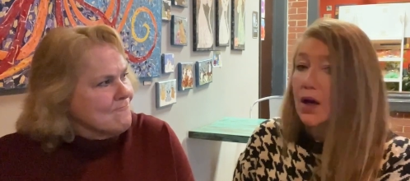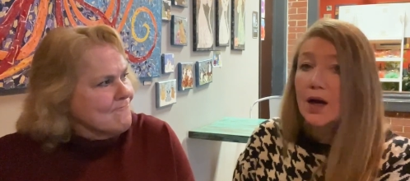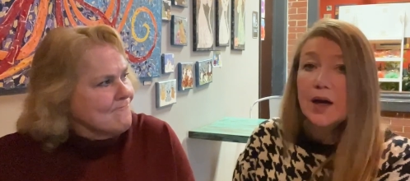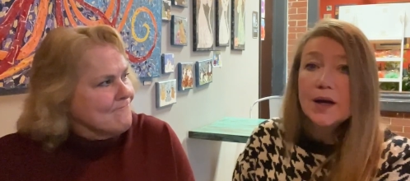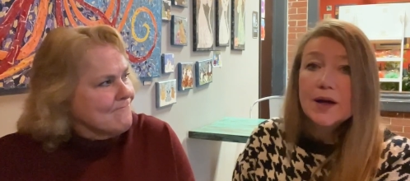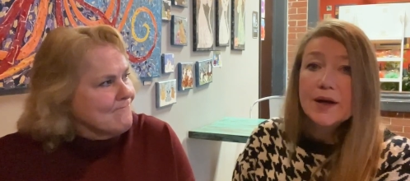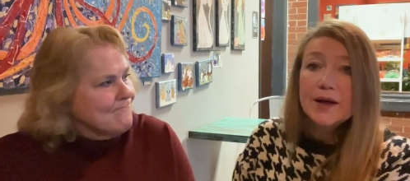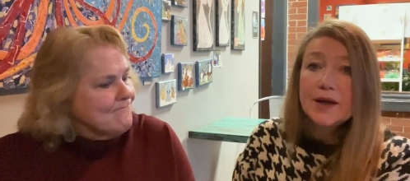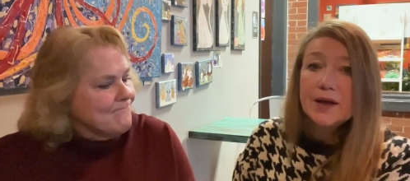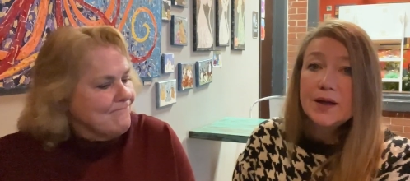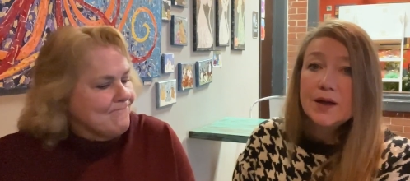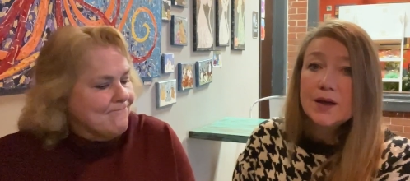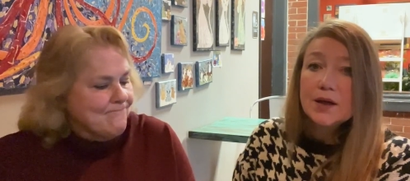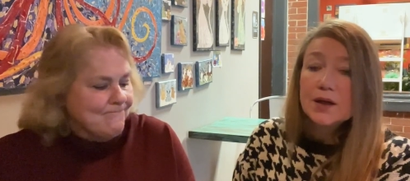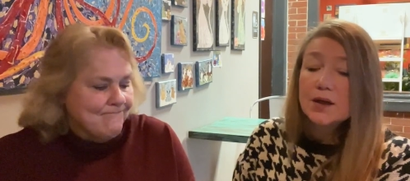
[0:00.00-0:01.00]

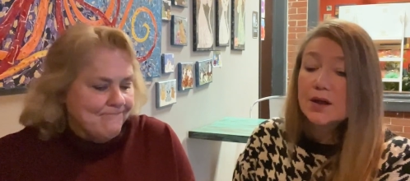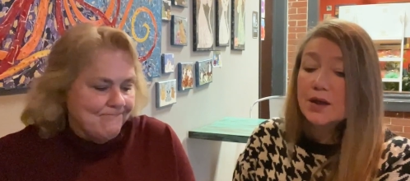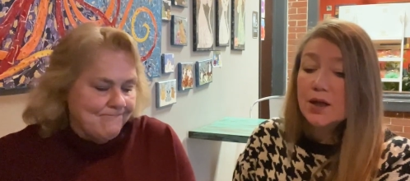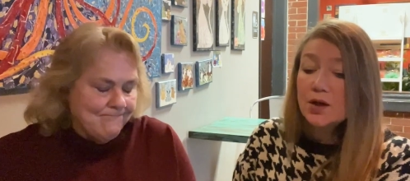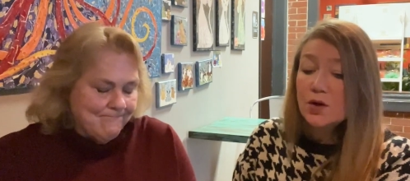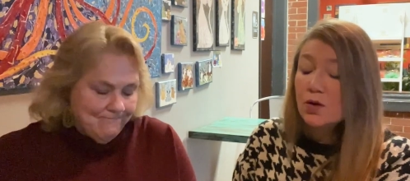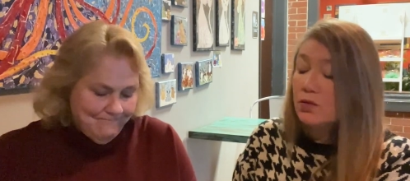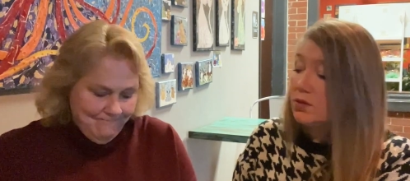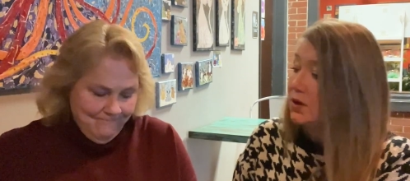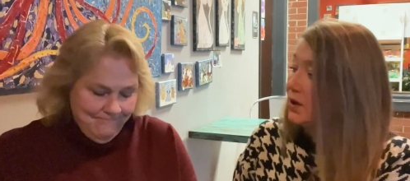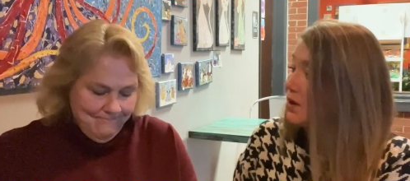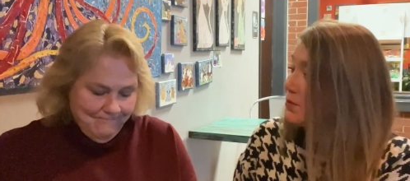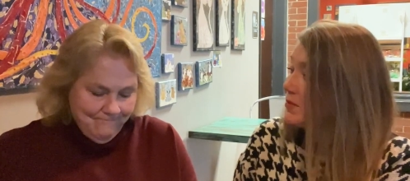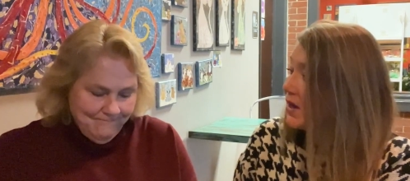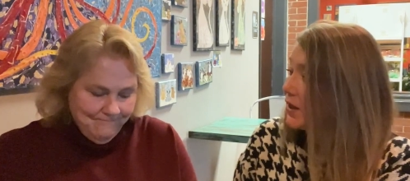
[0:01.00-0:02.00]
Speaker 1: I can only
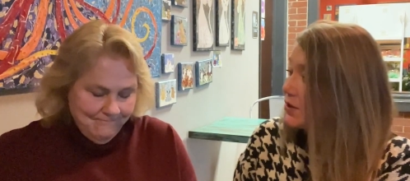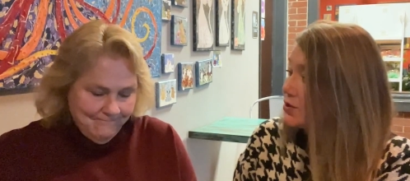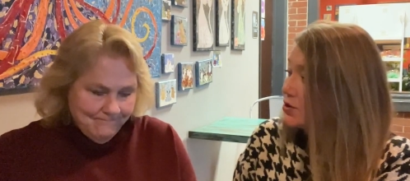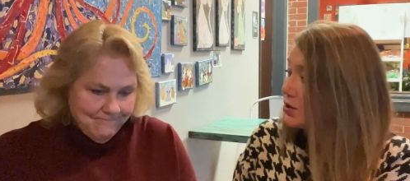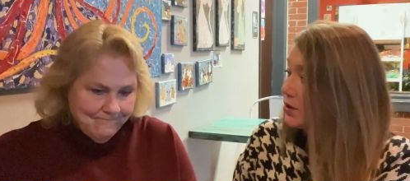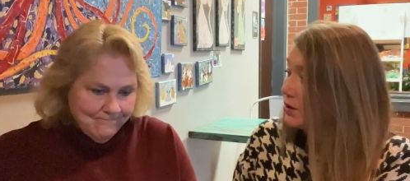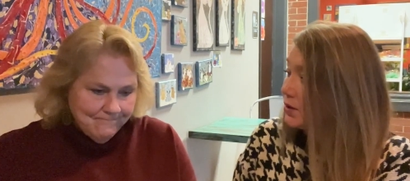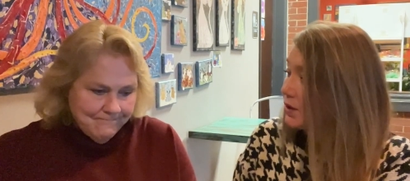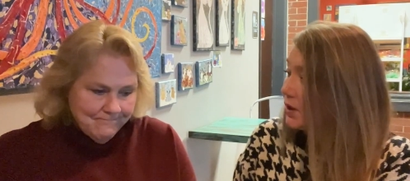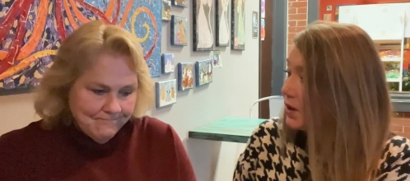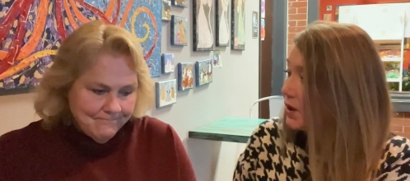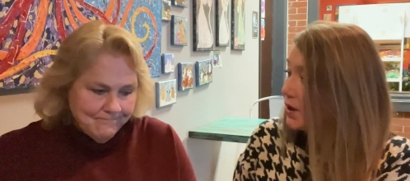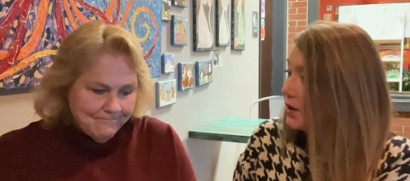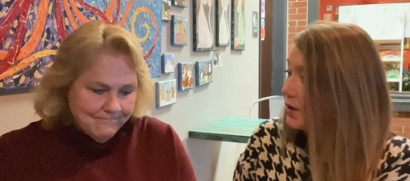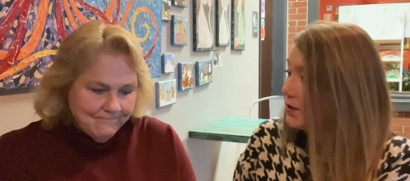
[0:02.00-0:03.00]
imagine
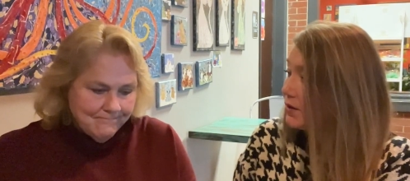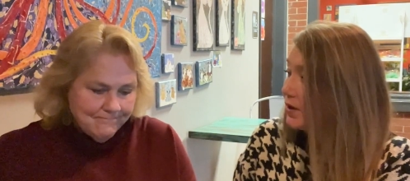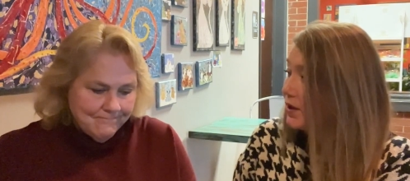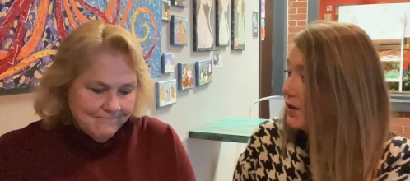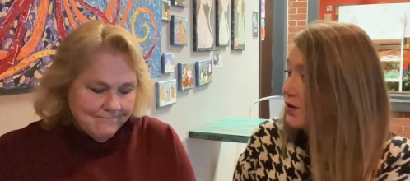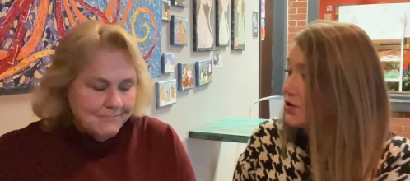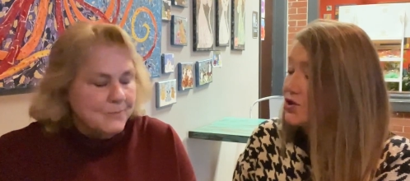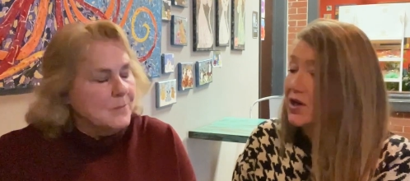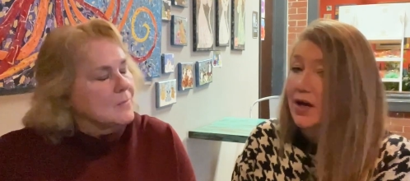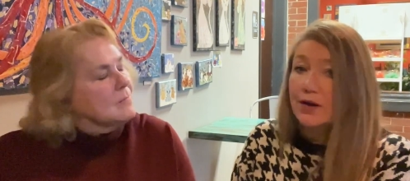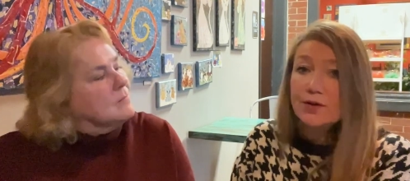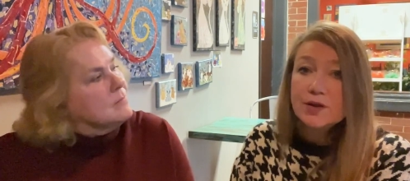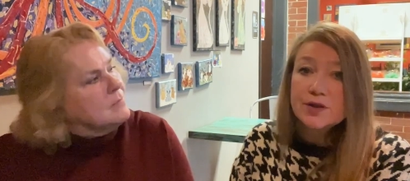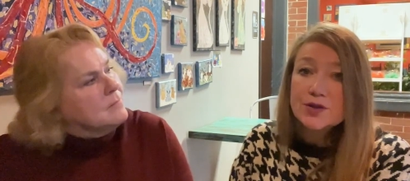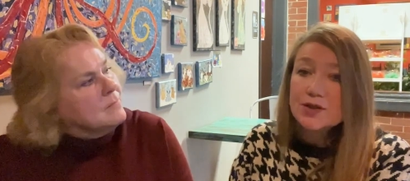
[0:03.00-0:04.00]
the
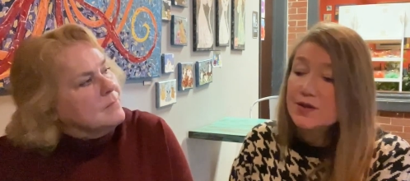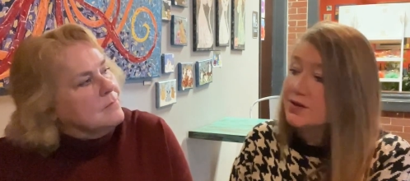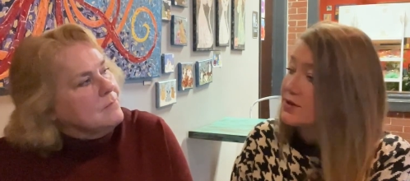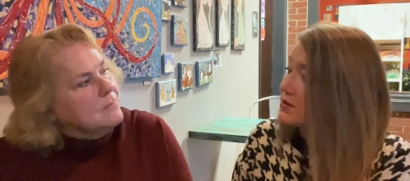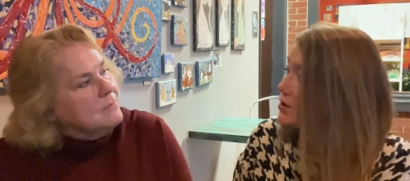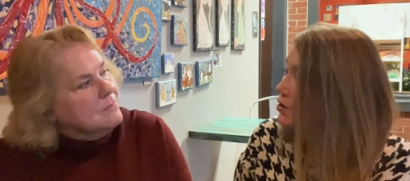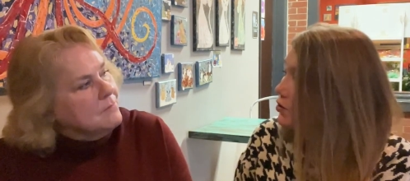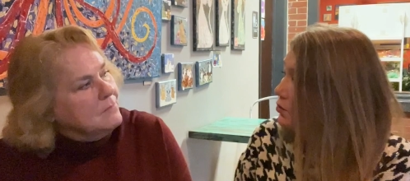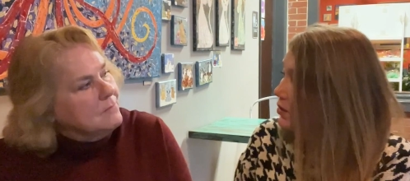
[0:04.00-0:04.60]
challenges that you